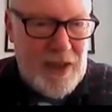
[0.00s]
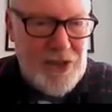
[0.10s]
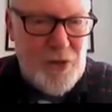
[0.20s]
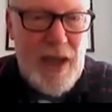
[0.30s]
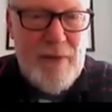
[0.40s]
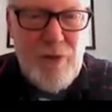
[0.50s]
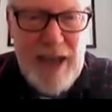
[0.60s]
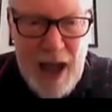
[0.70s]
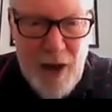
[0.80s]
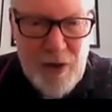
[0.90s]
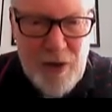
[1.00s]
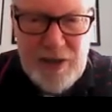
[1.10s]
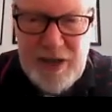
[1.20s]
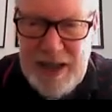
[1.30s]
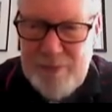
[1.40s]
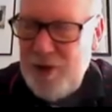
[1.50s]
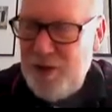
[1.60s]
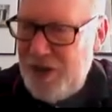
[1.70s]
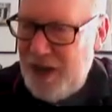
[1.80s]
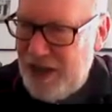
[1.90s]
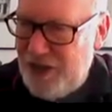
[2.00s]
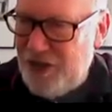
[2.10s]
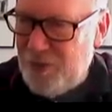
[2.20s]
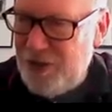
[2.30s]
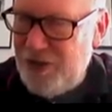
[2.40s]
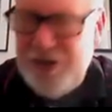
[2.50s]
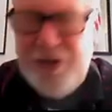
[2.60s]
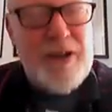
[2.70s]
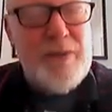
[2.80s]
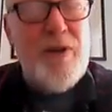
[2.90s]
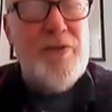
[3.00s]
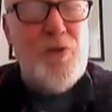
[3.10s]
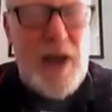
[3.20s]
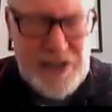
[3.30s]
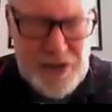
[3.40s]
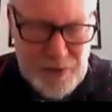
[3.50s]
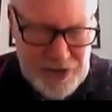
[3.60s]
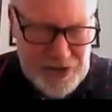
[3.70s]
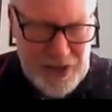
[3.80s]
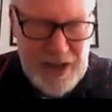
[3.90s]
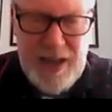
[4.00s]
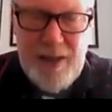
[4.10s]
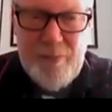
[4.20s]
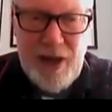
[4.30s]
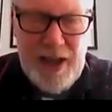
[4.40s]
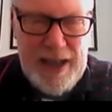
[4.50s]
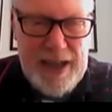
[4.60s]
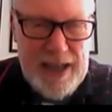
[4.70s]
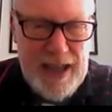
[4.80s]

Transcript: So every hour it moves westwards by